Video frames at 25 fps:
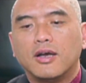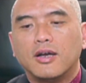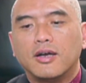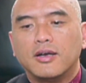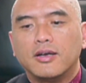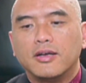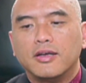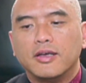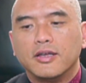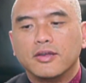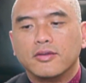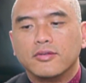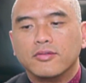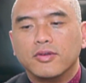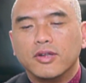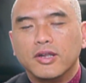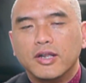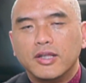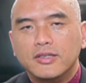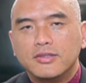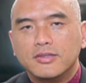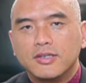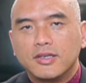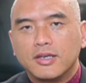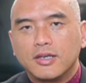in
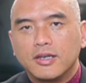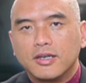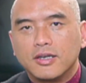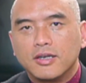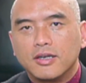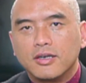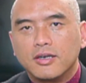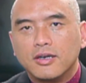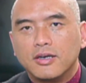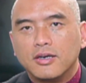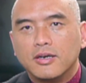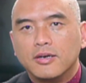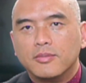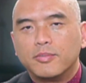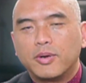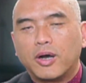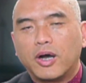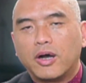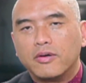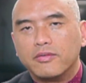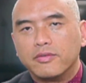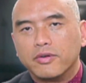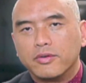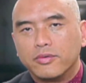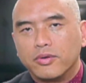releasing a
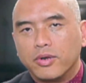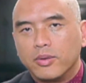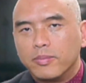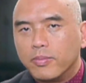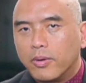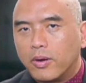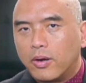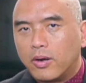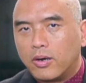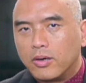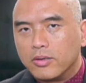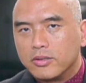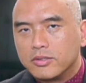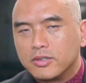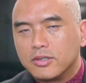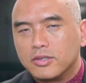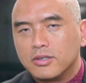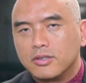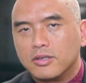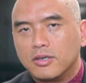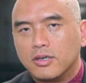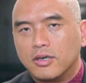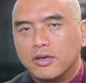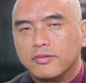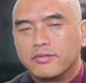powerful report
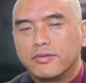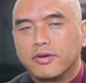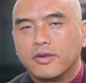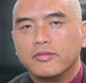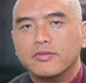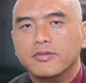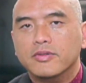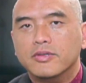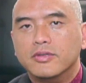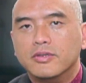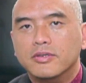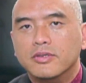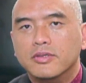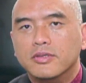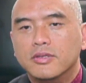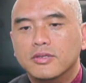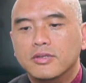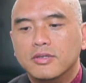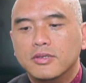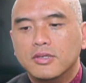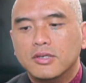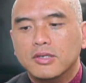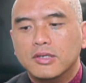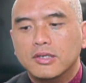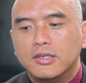from
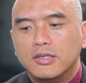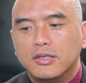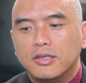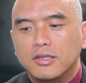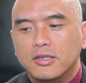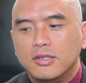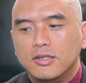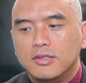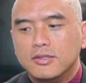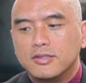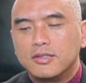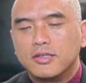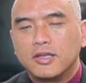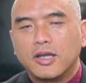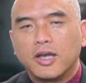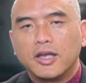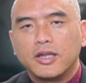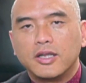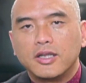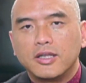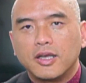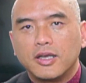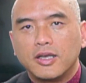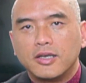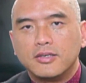these
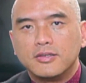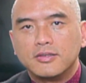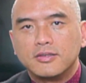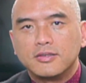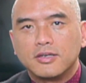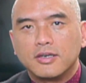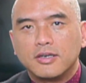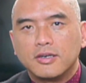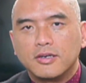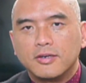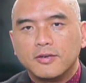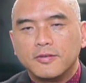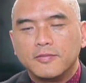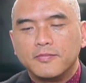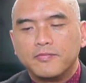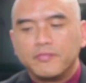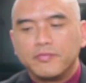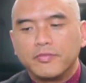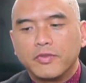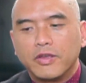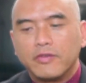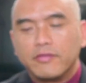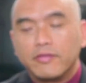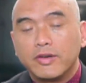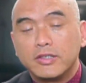90 days
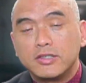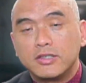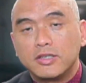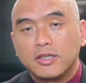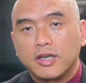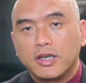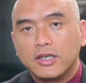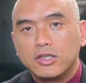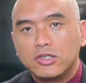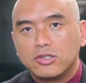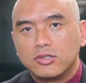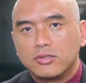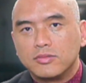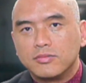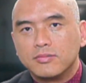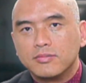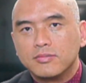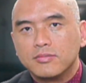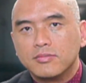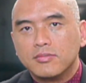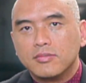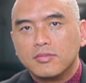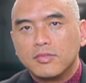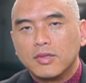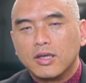investigation,
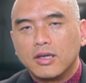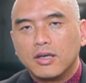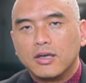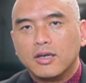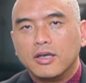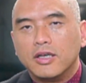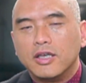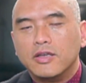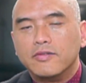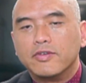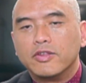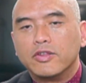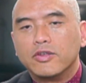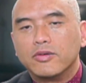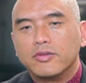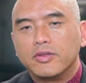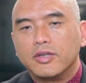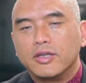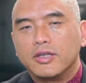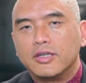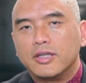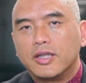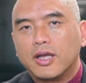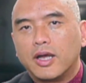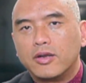even though the
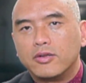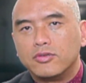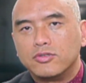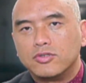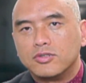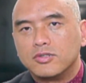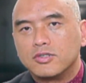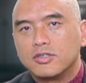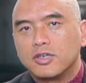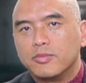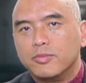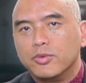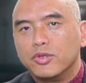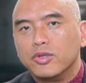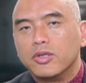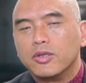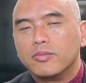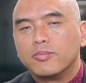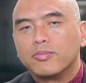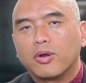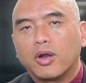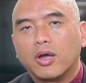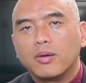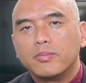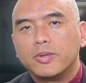intelligence community
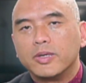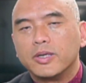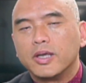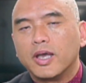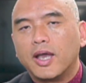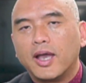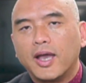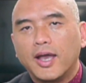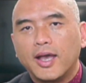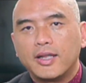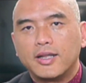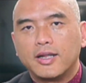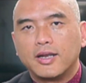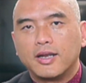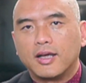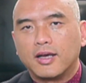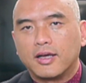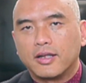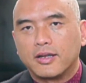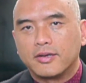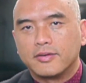probably had a lot